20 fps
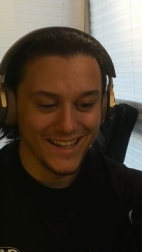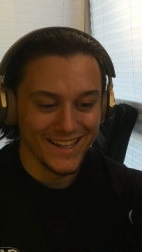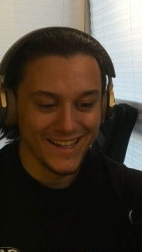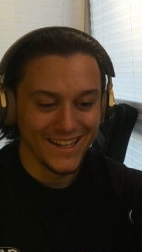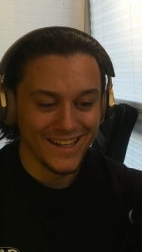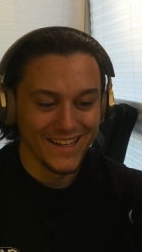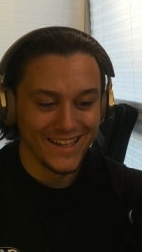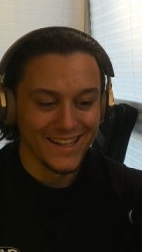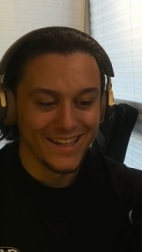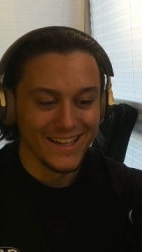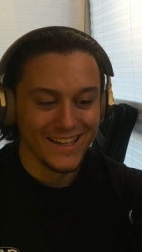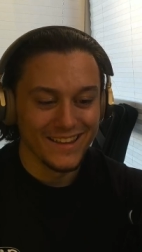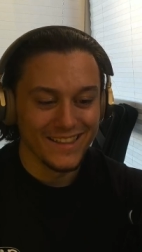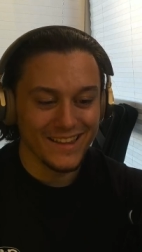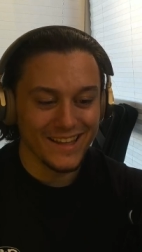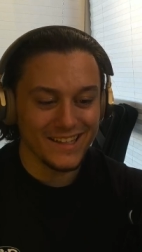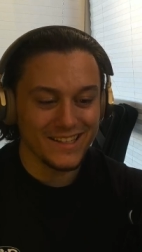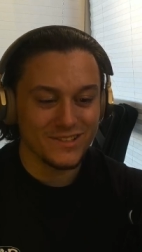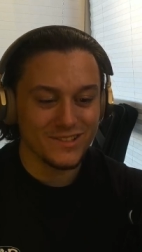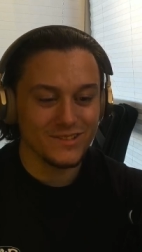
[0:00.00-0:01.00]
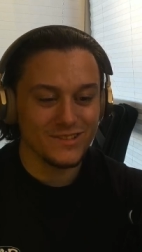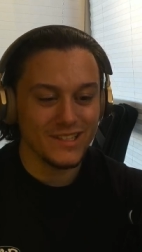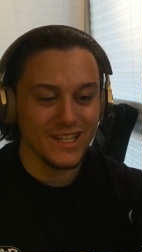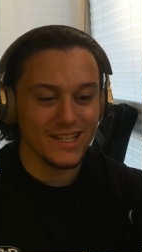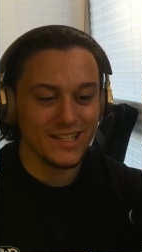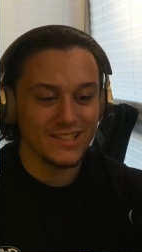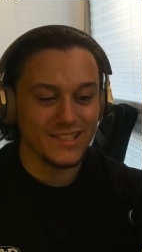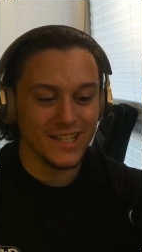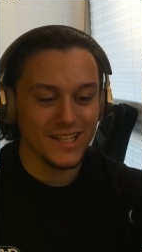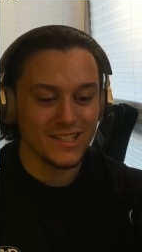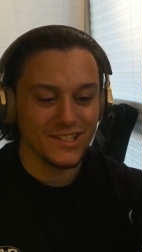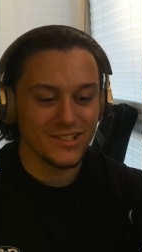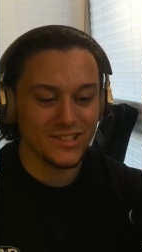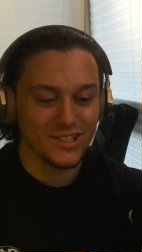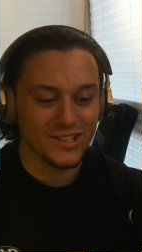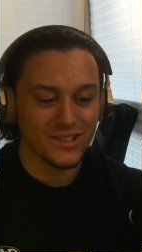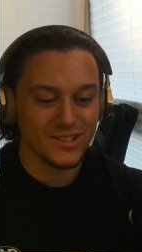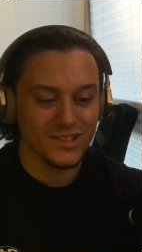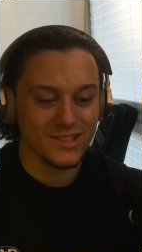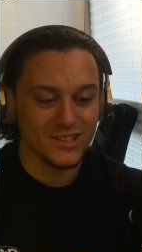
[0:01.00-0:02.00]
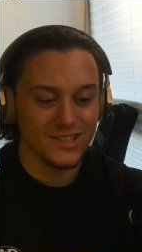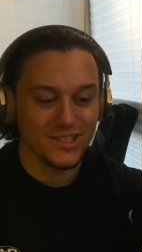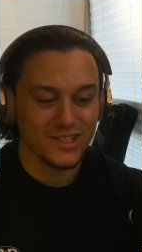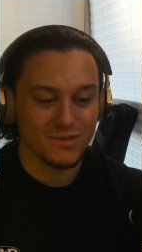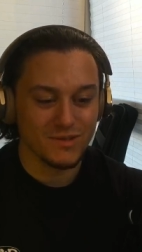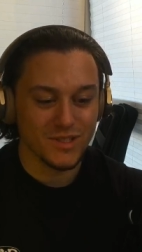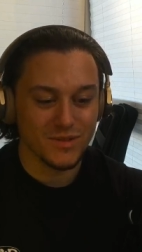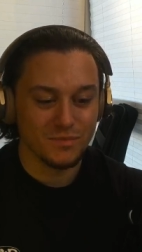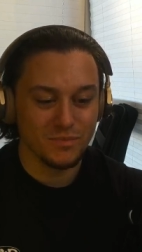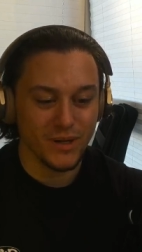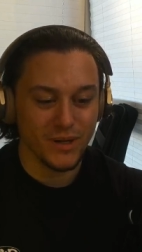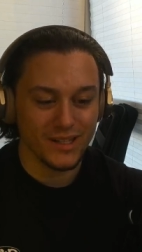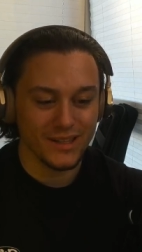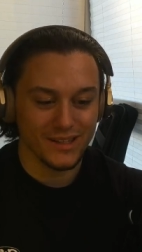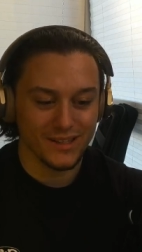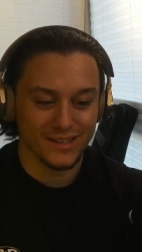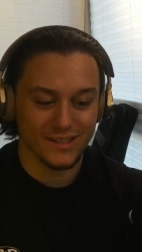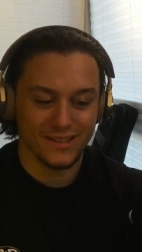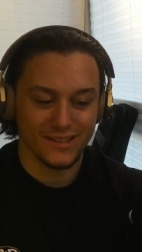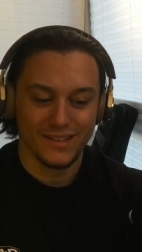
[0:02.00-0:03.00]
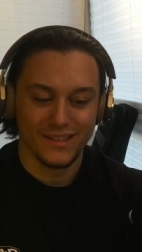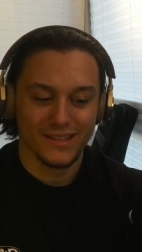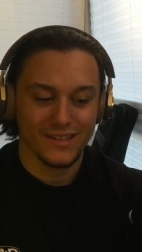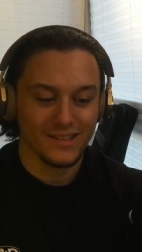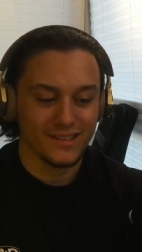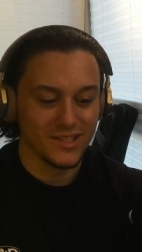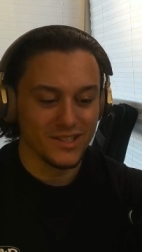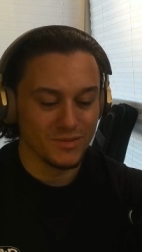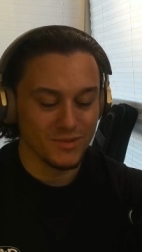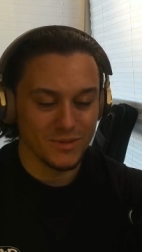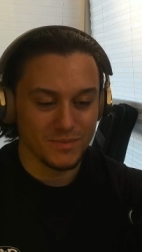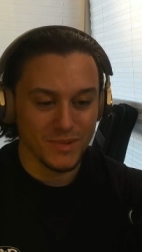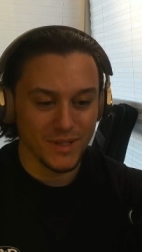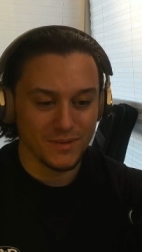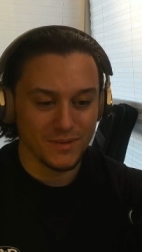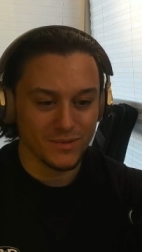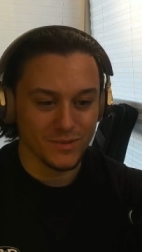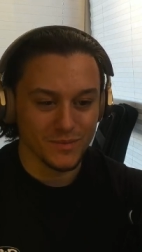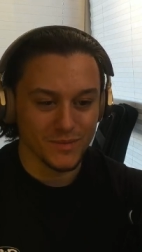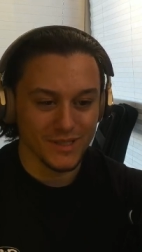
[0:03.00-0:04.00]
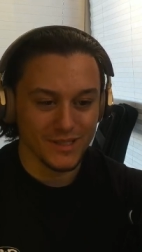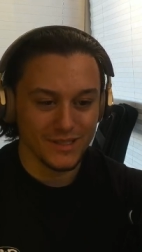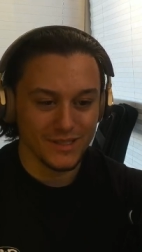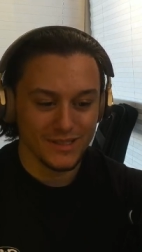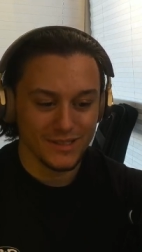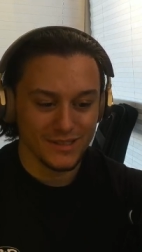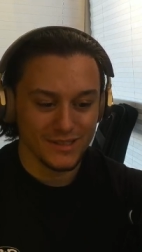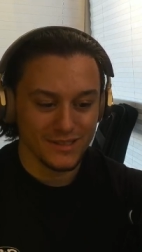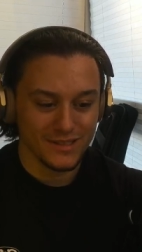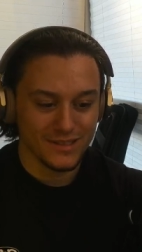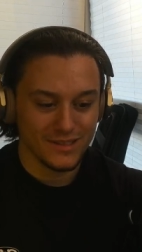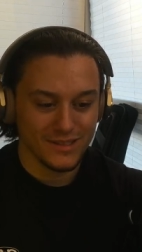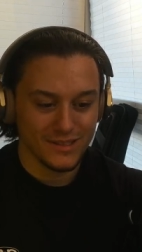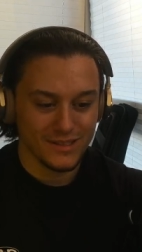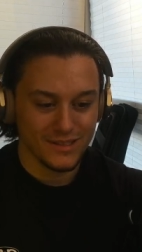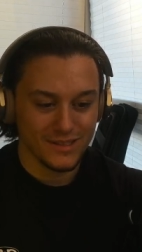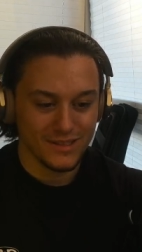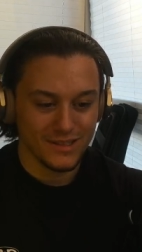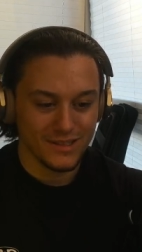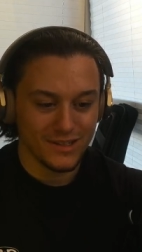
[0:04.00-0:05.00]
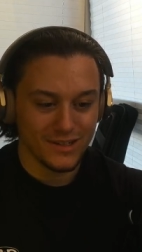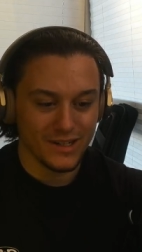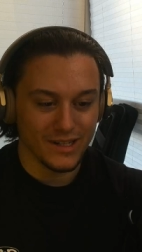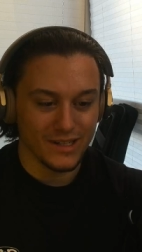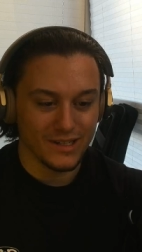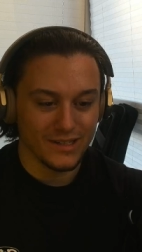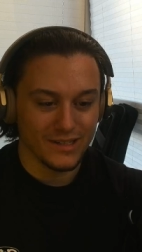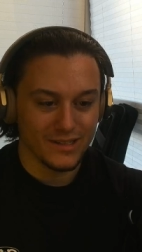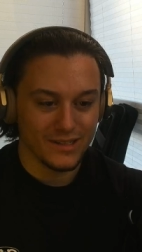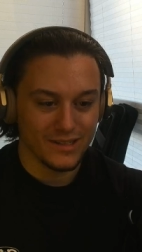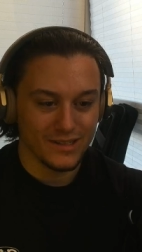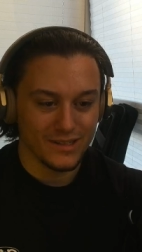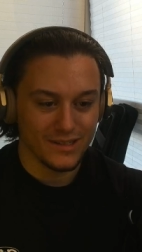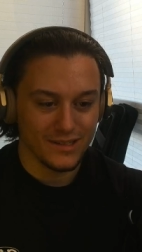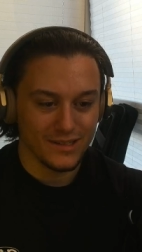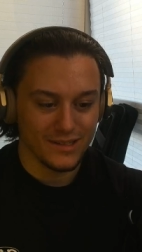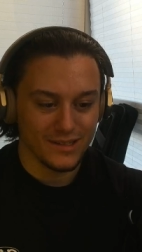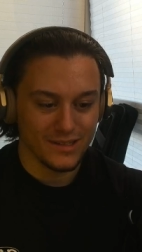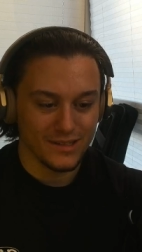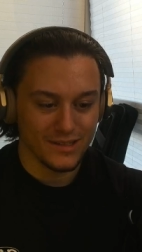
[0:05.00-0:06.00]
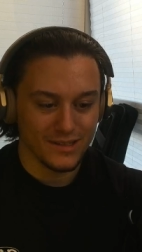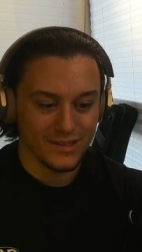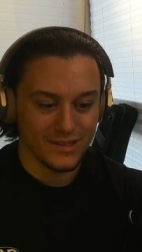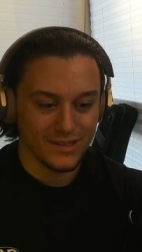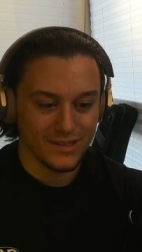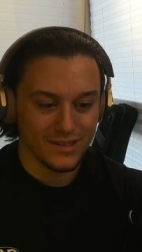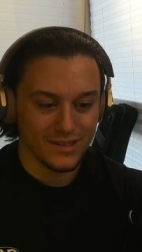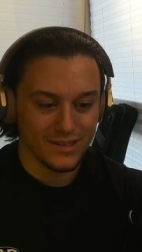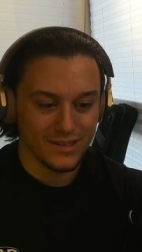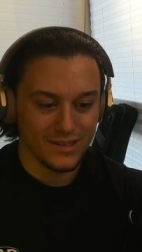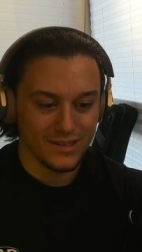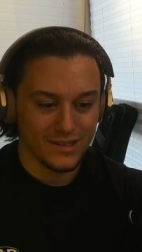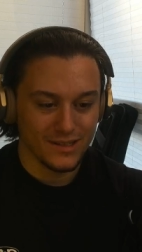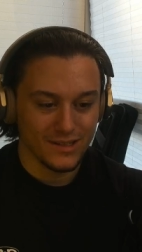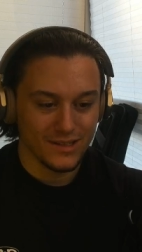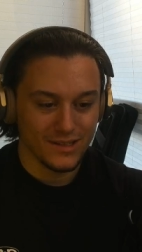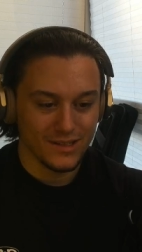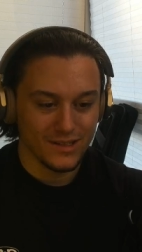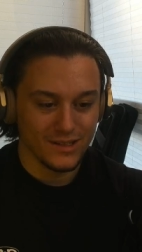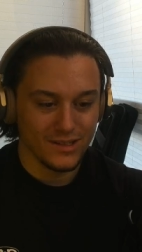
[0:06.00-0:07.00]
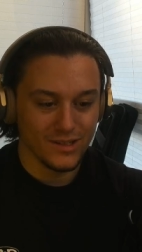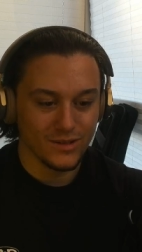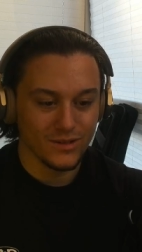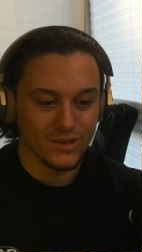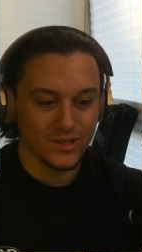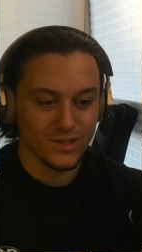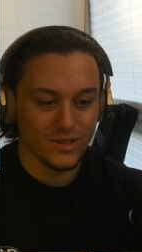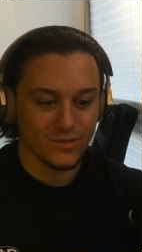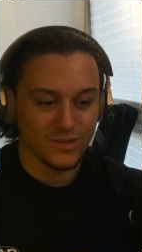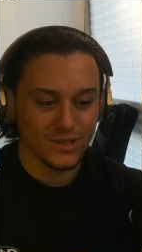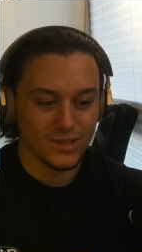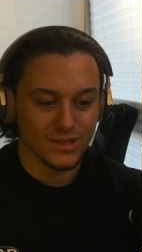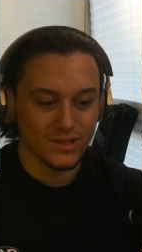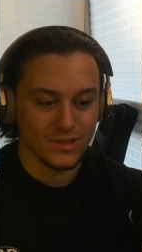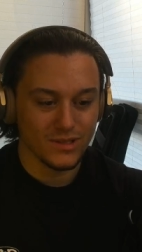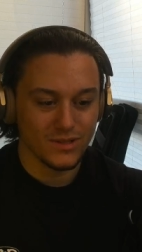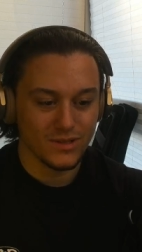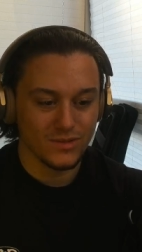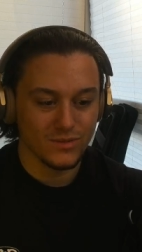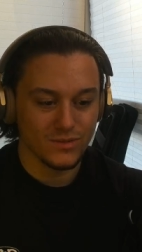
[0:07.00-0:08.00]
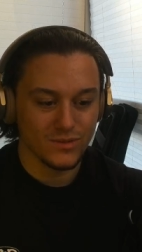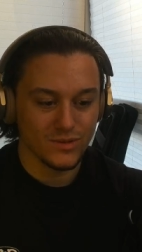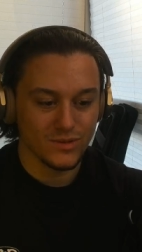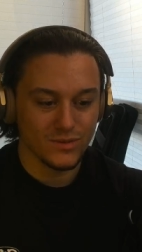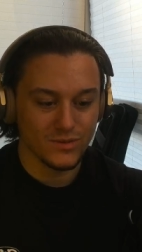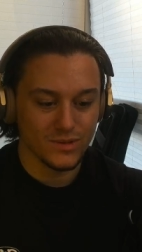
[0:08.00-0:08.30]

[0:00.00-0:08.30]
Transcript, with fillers: that that attack is just disrespect, disrespectful, man. I know. That's what I'm all about. Yo, this one is too, oh, too